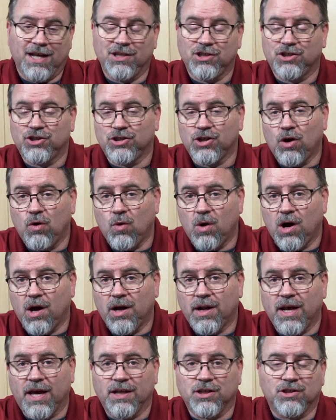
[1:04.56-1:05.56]
And so
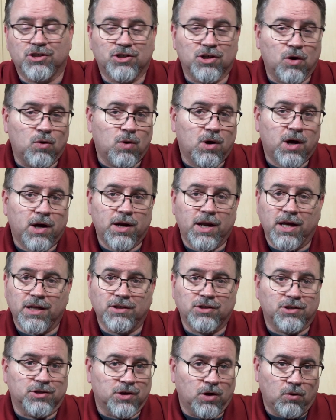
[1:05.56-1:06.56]
on and so on and
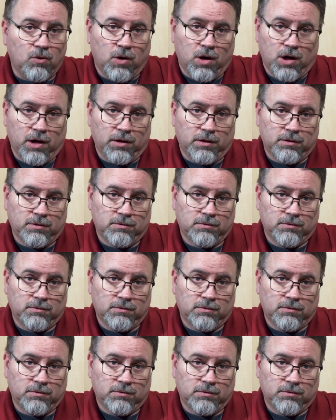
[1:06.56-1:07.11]
so on.